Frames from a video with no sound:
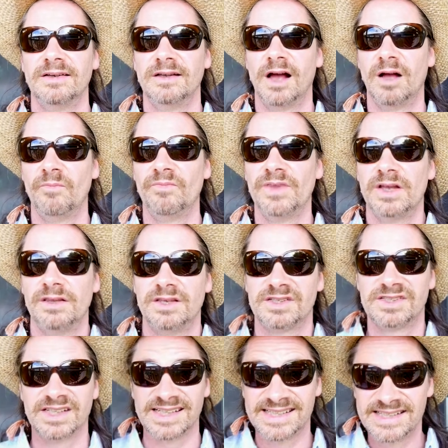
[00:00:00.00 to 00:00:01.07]
um, the
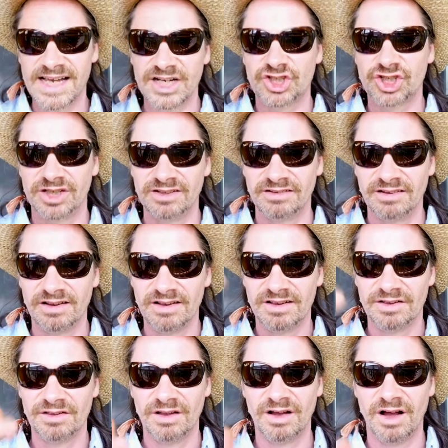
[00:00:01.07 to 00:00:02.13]
succession
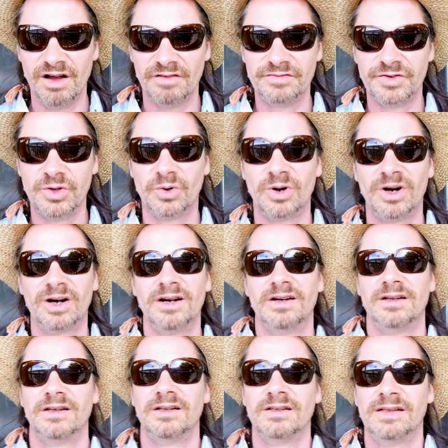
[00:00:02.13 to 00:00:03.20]
of your
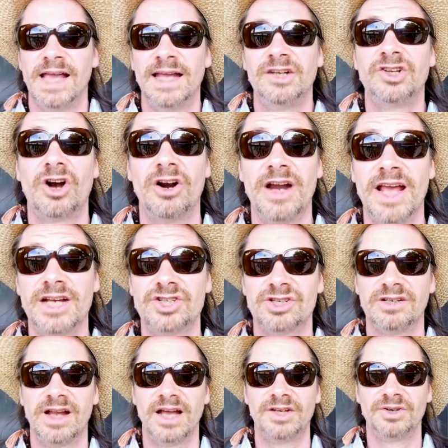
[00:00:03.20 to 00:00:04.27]

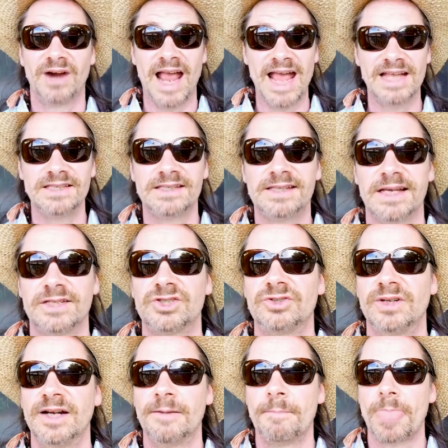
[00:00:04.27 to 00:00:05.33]
incarnation and your
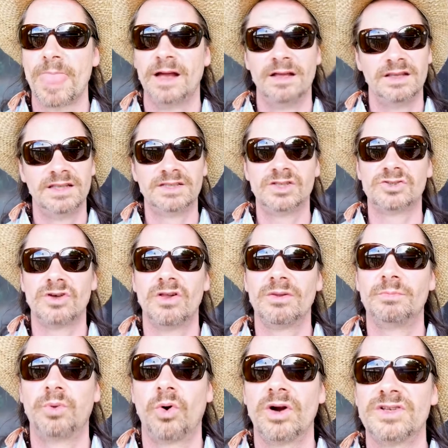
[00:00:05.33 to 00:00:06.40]
ancestry. This is all
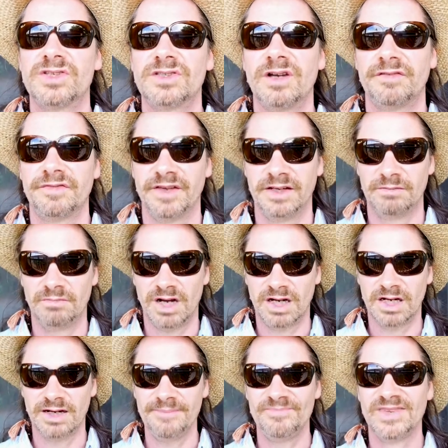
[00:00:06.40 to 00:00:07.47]
important stuff in
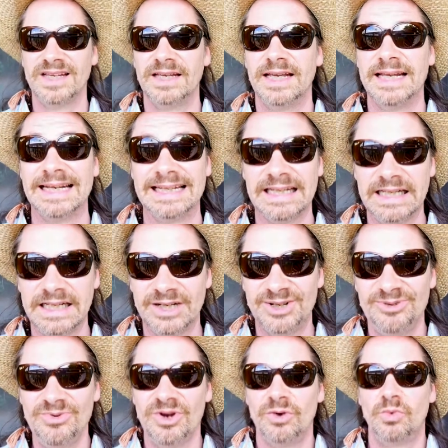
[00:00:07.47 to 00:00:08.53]
Magha, in
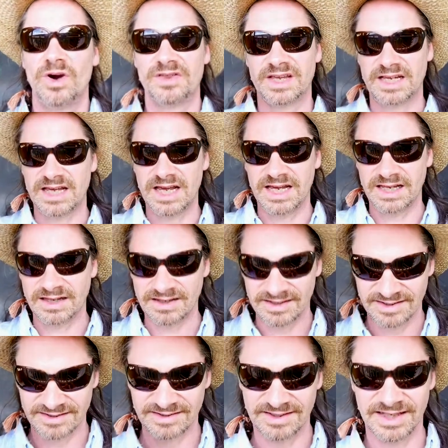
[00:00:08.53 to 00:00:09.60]
Leo, where the king
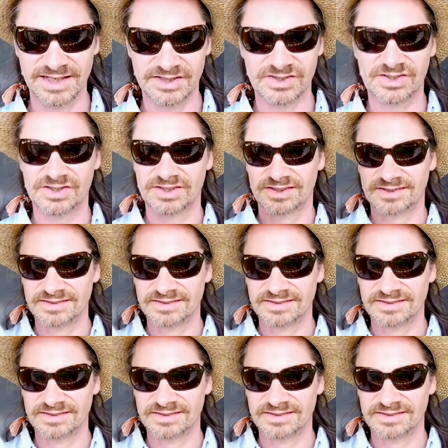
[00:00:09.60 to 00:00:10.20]
is,